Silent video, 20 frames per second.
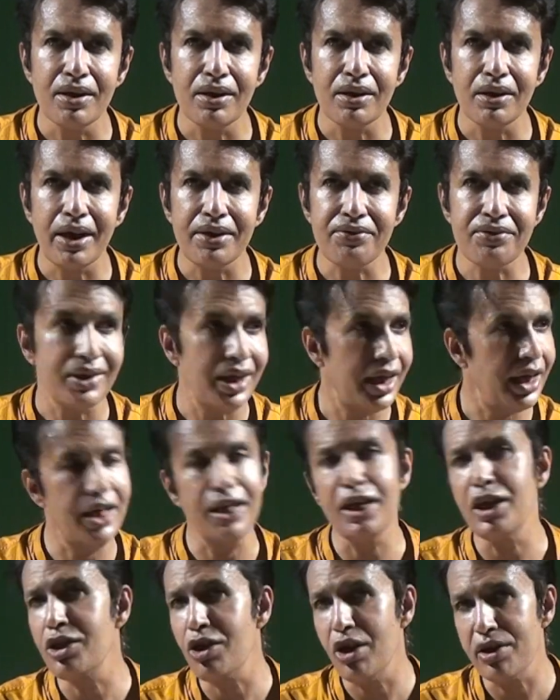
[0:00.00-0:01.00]
As
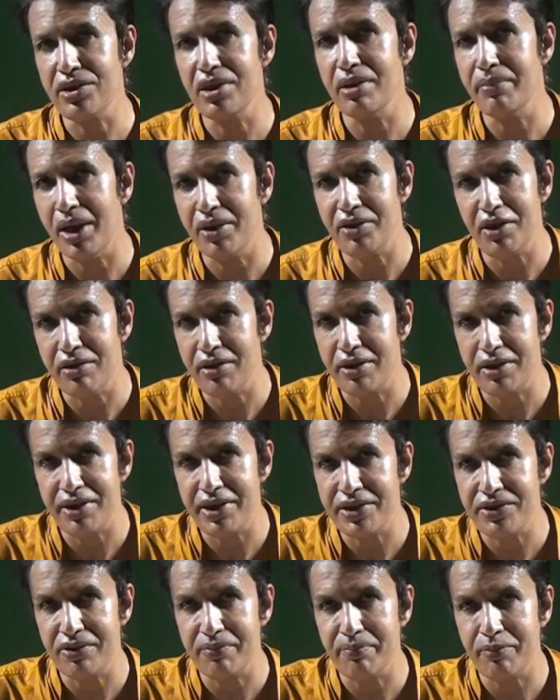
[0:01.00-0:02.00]
Heaney talks about in
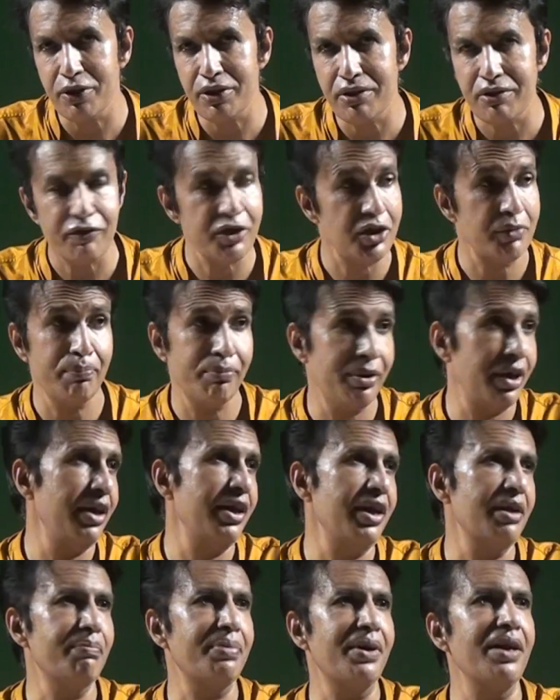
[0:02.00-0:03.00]
Redress of Poetry, which is
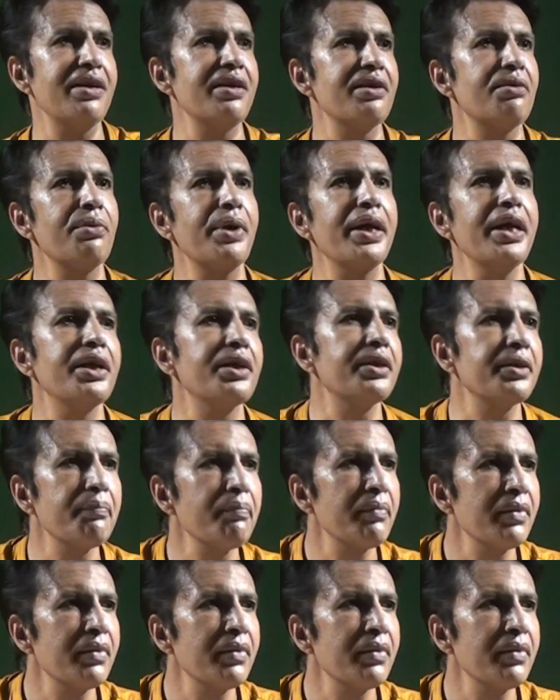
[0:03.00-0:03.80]
brilliant, brilliant read.